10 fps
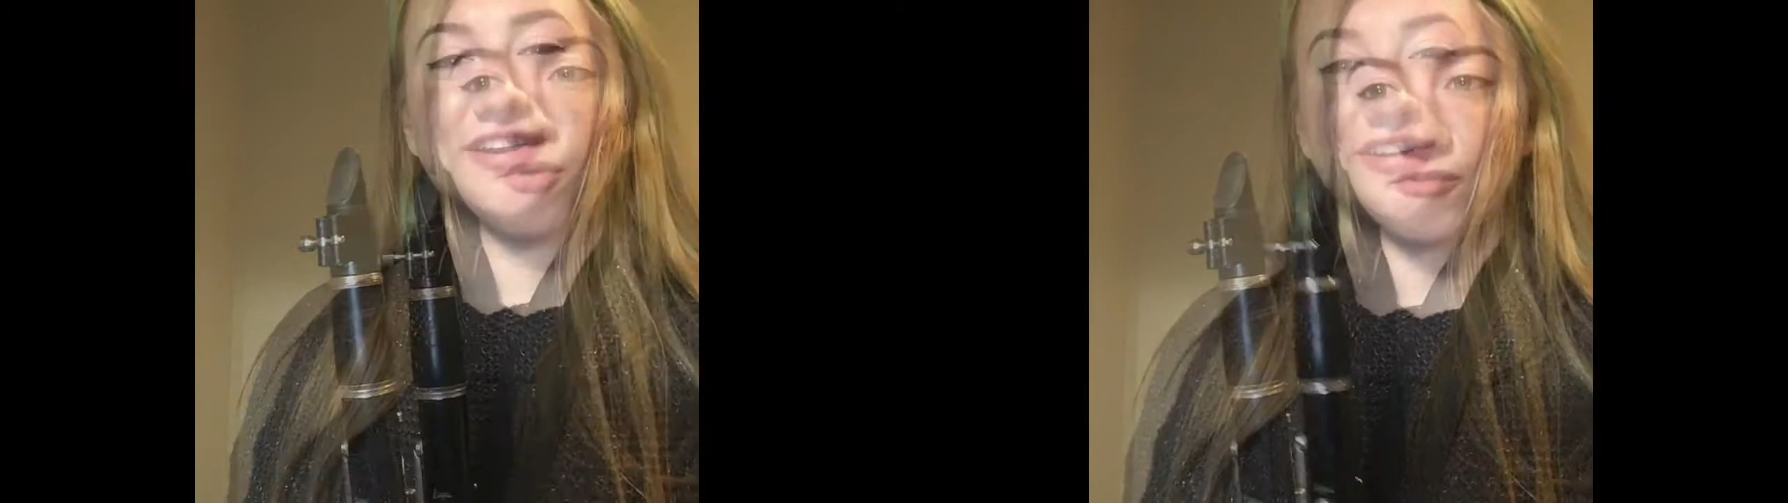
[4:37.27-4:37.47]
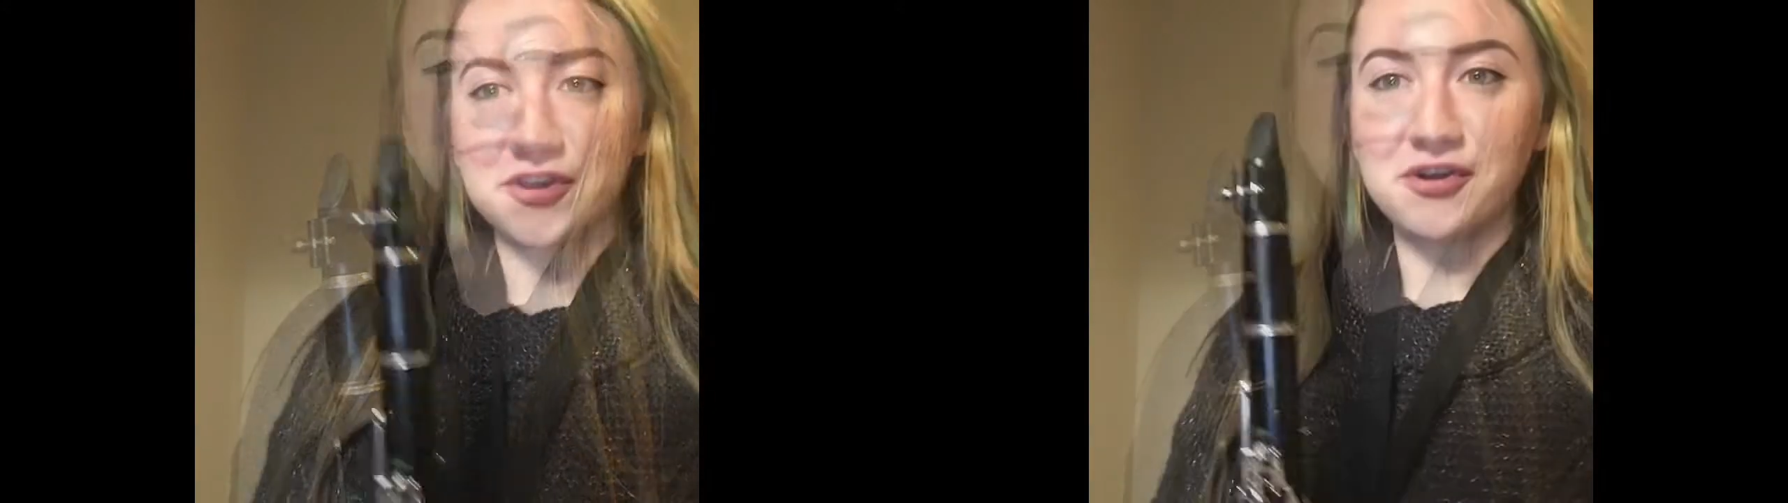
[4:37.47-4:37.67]

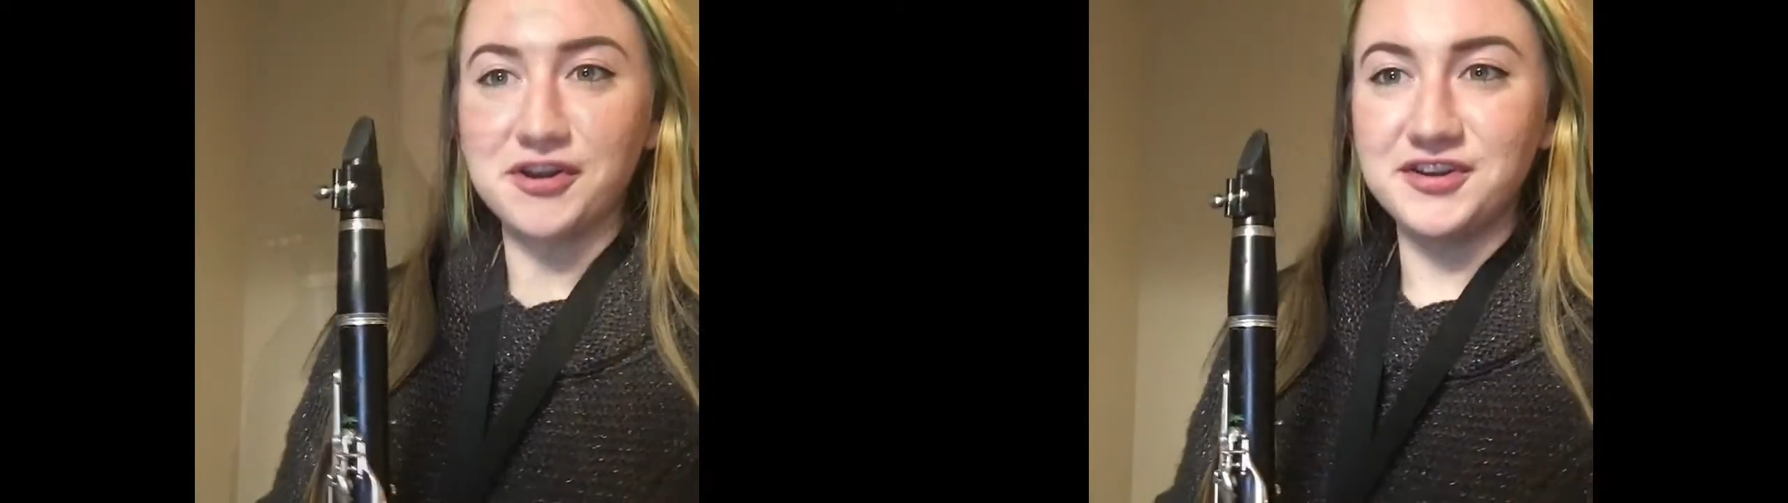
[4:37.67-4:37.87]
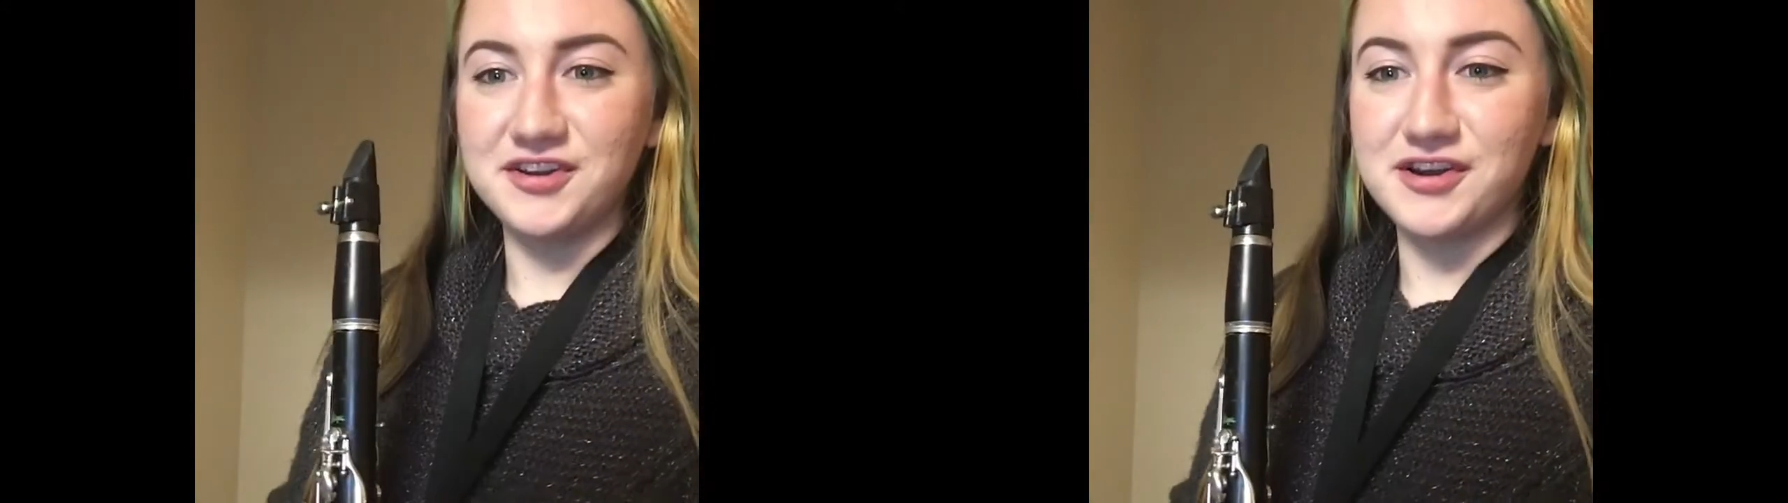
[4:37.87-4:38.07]
Moving
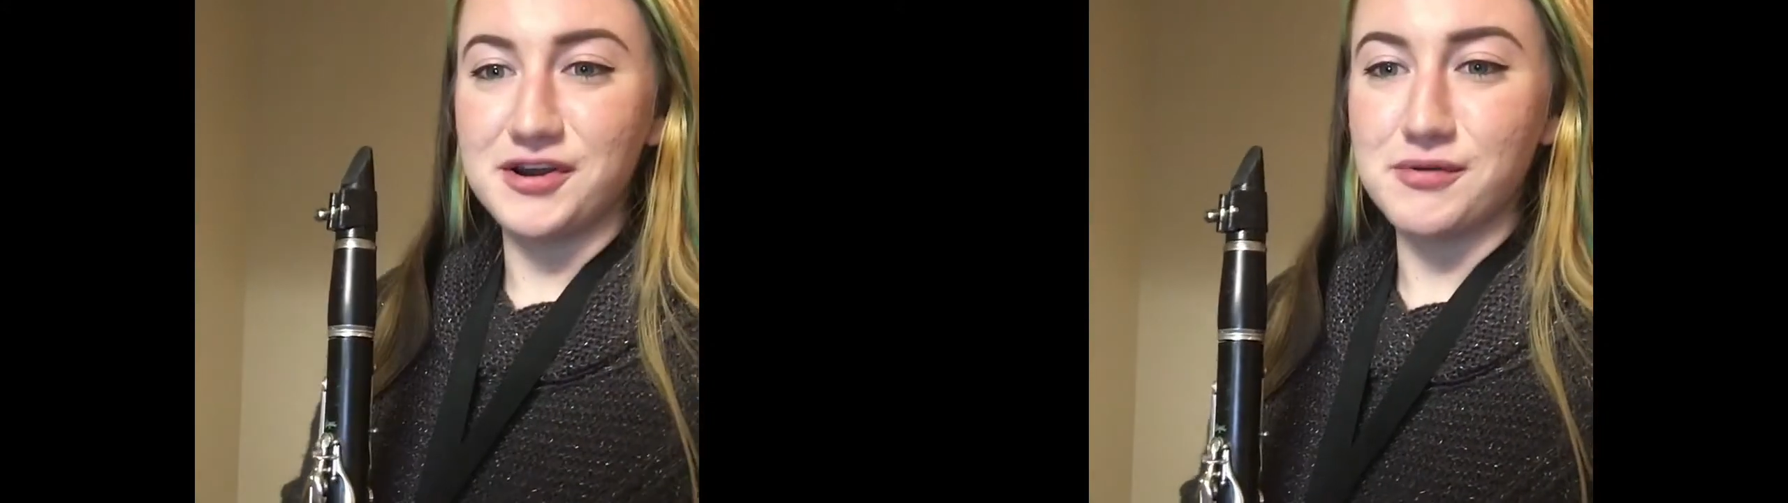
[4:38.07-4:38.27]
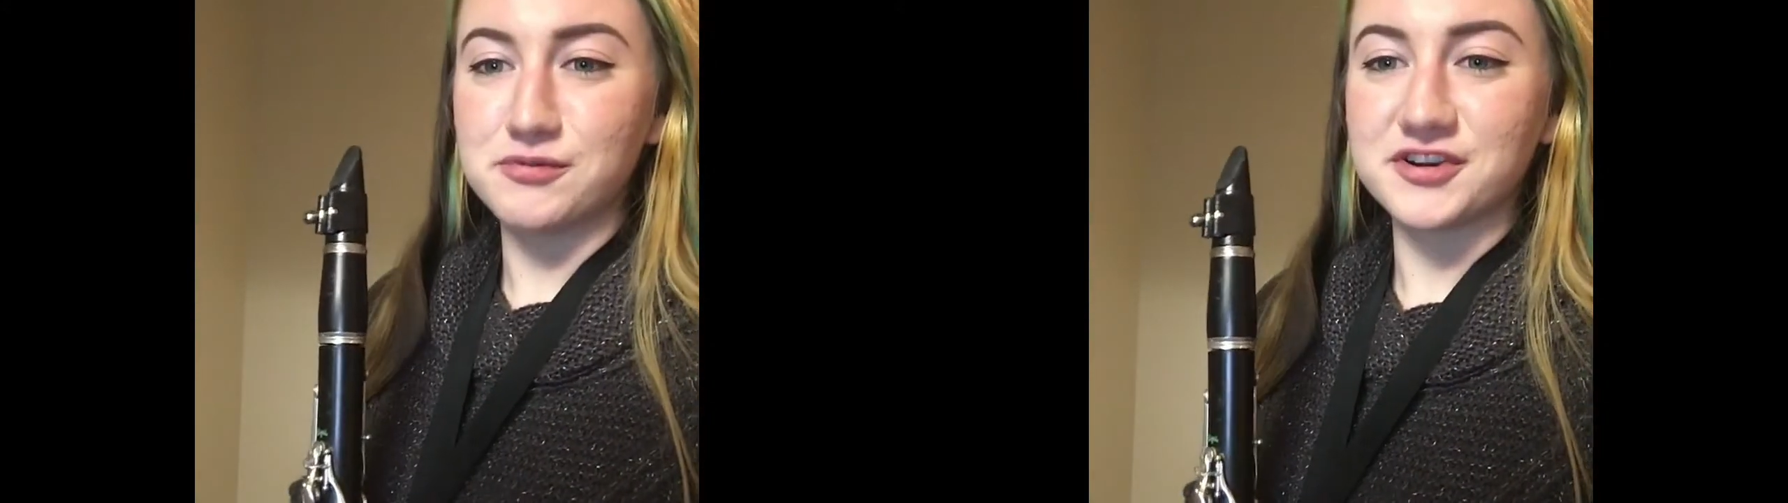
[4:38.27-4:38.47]
on,
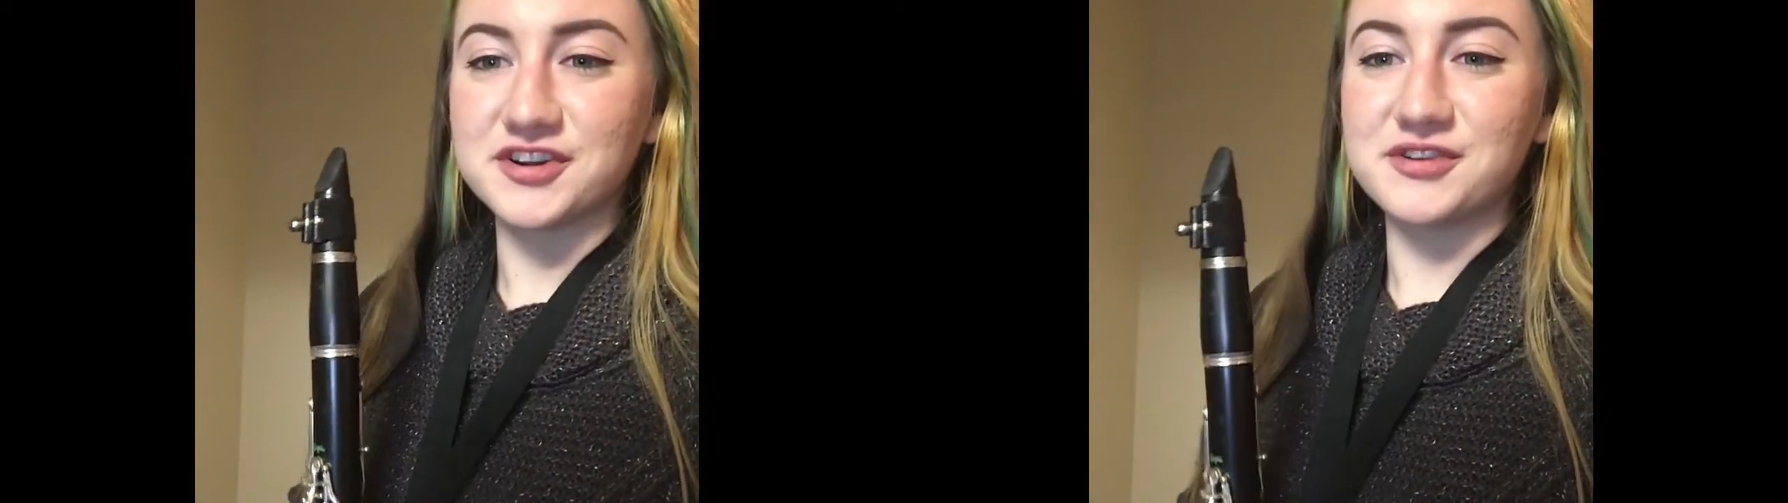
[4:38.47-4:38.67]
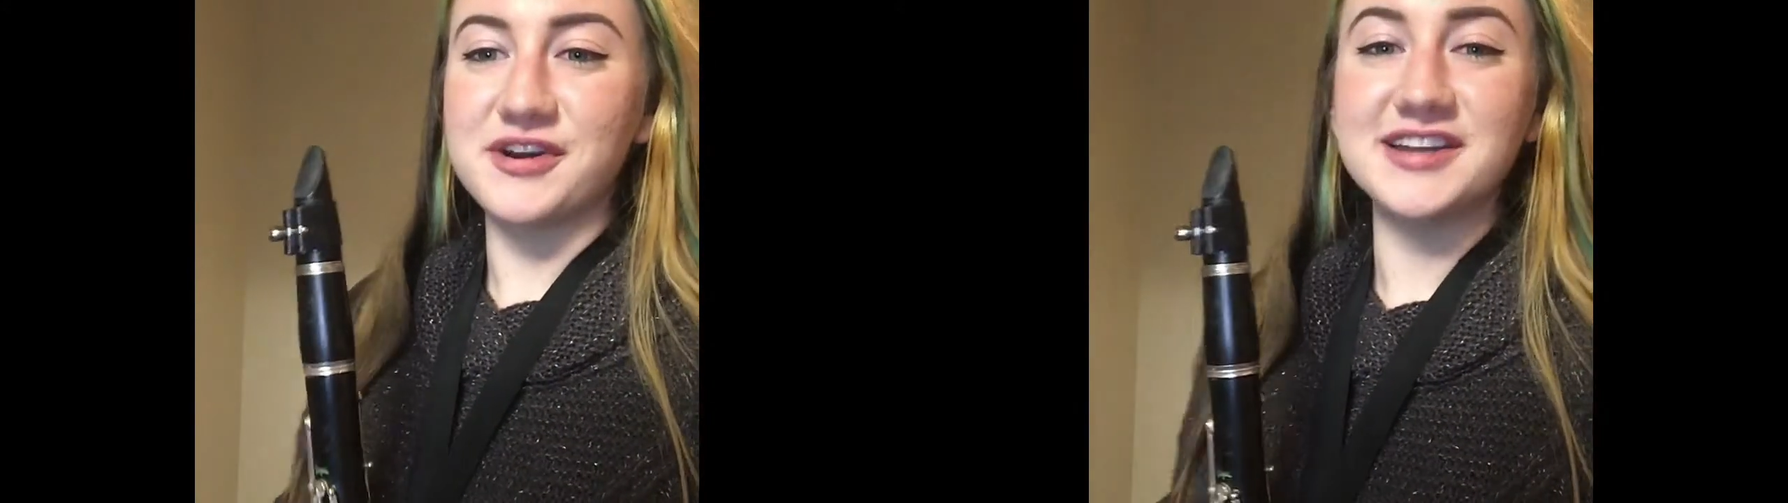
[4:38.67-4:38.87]
we're going
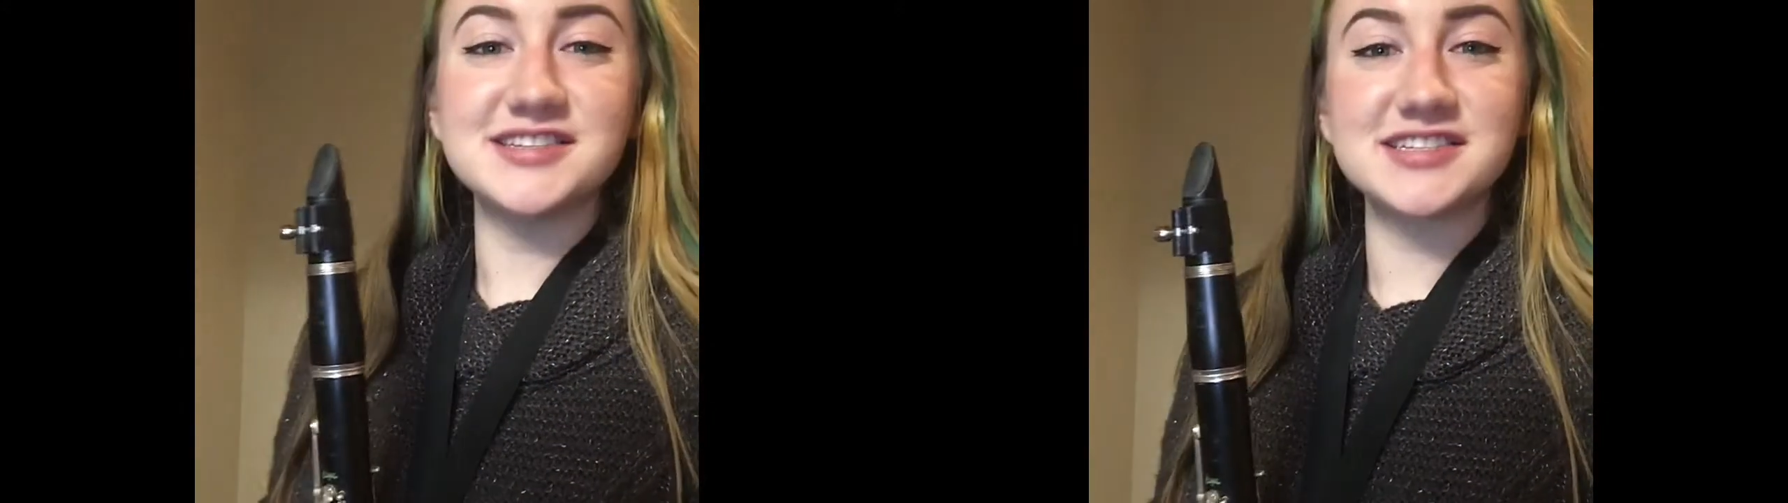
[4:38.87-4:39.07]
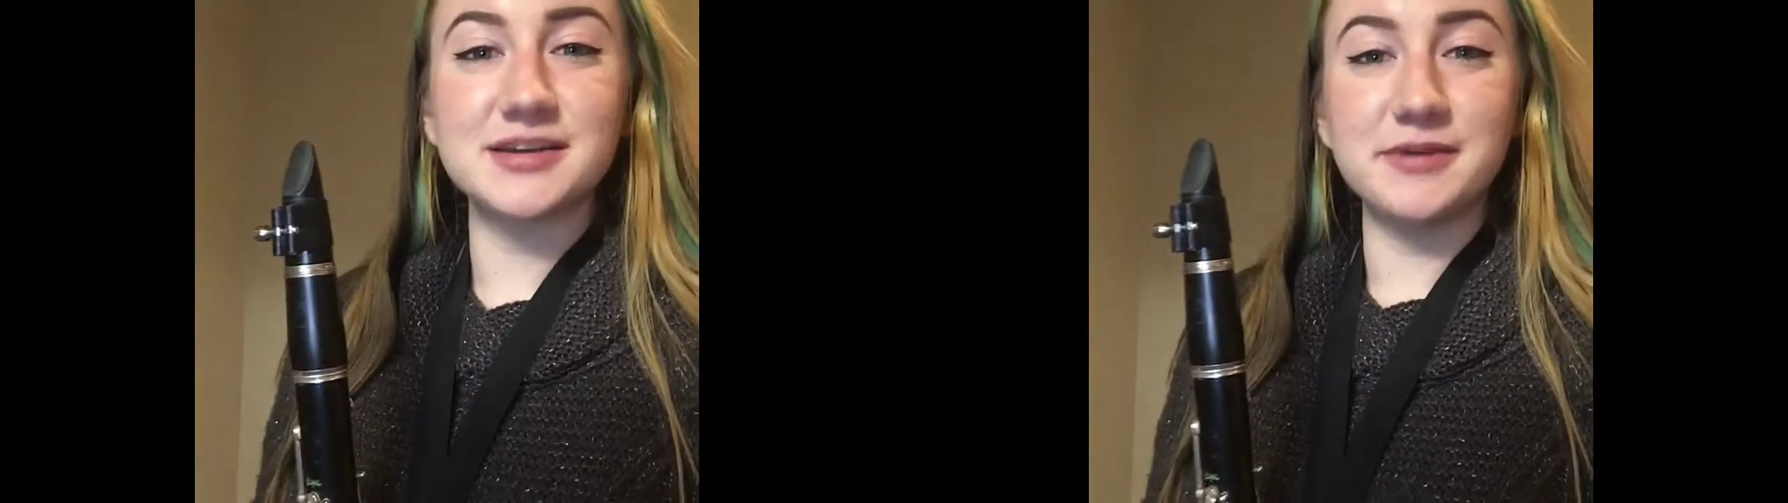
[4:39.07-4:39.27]
to go ahead and skip